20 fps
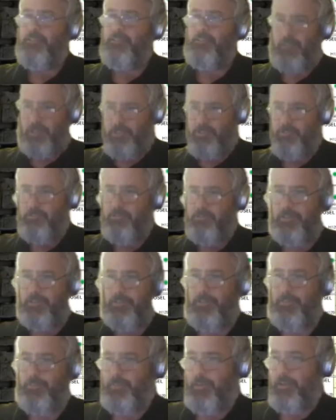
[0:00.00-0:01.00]
I should,
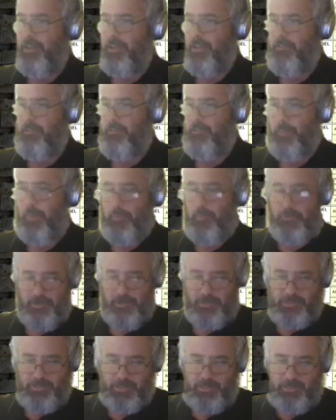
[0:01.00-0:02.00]
but I can't remember
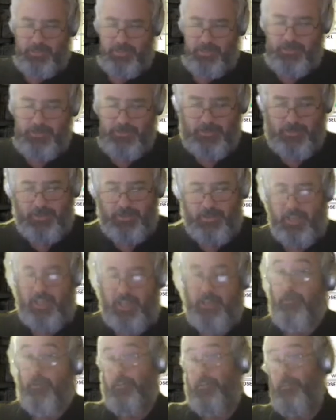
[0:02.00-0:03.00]
exactly.
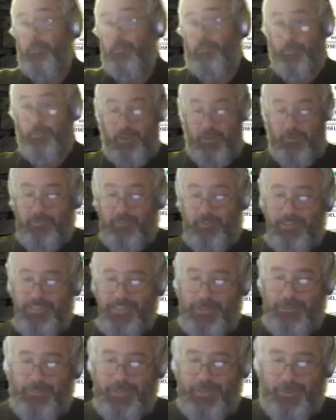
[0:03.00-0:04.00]
Anyway, it was whatever the
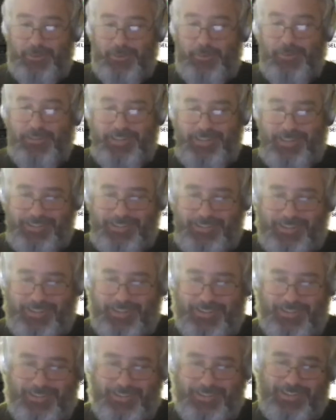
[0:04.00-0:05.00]
GPWTs are.